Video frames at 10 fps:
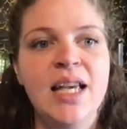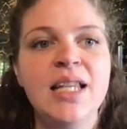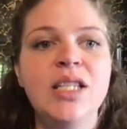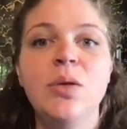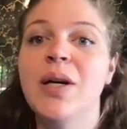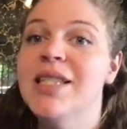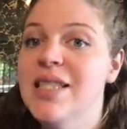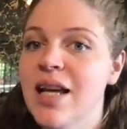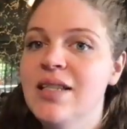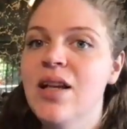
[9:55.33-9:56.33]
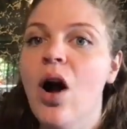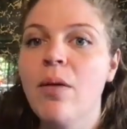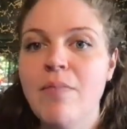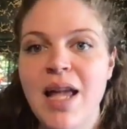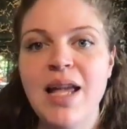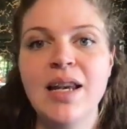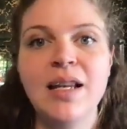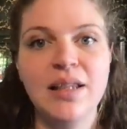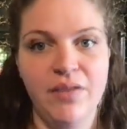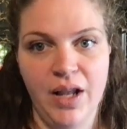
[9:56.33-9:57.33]
is to assess our main
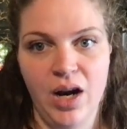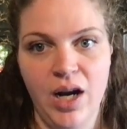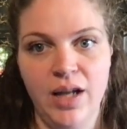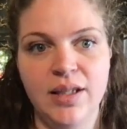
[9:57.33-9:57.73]
living area.